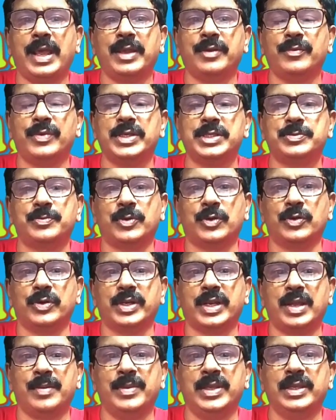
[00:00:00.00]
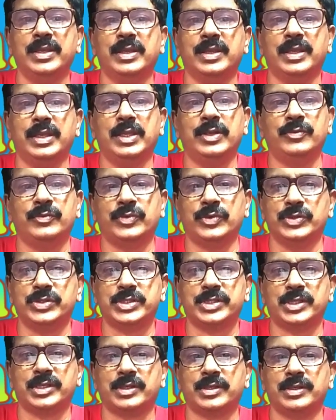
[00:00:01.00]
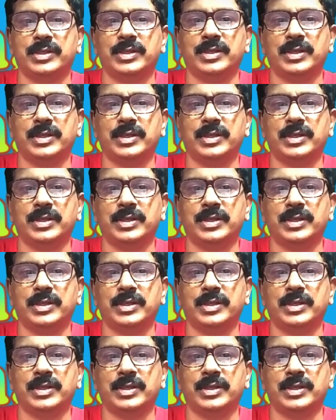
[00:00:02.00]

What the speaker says: language programming in future.